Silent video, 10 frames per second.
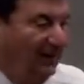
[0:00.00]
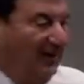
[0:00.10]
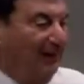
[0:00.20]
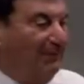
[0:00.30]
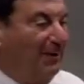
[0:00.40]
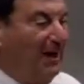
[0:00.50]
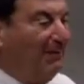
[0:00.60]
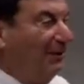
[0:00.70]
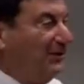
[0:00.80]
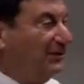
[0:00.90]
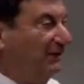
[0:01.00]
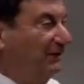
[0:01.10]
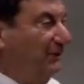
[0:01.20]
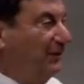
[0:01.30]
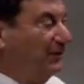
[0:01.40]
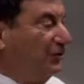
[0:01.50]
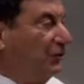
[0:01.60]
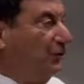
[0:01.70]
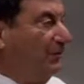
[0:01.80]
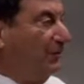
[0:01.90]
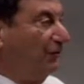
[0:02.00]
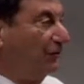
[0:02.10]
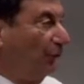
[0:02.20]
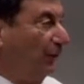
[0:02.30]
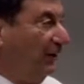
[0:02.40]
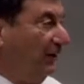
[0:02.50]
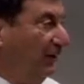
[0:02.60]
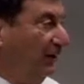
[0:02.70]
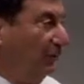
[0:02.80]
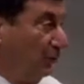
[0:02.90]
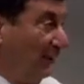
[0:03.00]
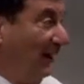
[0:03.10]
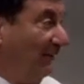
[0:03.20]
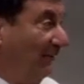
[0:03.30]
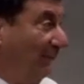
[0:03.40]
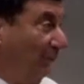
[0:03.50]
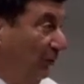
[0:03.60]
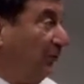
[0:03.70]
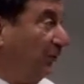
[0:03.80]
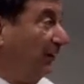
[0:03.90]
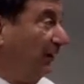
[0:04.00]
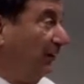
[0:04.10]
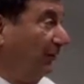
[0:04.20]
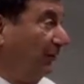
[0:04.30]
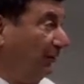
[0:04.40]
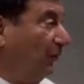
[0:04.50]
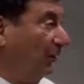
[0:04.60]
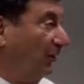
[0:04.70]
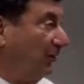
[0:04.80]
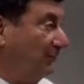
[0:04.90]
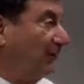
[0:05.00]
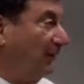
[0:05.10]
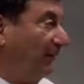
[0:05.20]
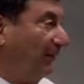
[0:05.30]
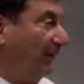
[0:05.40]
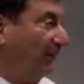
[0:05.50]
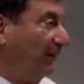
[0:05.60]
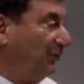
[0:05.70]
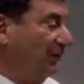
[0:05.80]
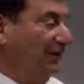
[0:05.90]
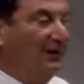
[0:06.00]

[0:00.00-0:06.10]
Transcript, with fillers: in a population of a million two, a million three, which we have regionally in, in New Orleans, metropolitan population,